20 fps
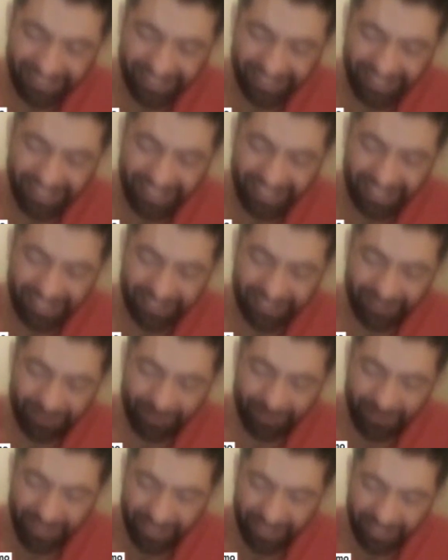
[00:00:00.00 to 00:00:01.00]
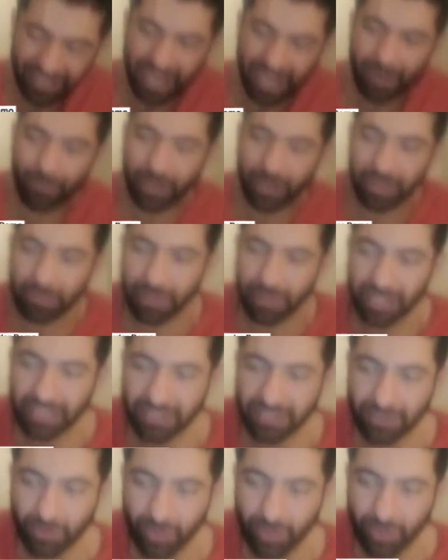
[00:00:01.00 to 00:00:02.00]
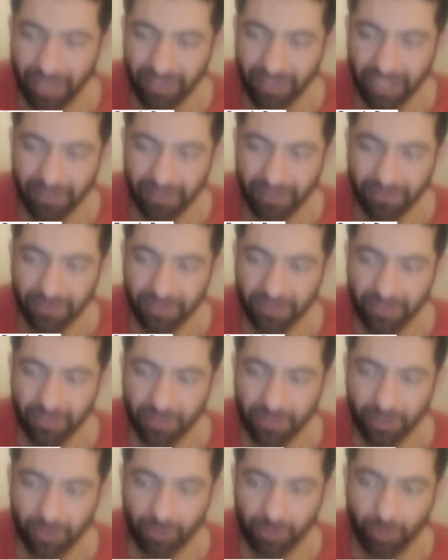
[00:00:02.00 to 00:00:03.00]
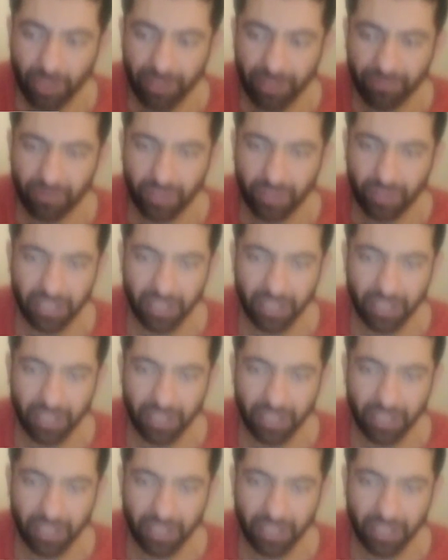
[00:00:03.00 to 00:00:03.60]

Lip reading: Yeah, great. How many minutes do we have left? Or do we have to end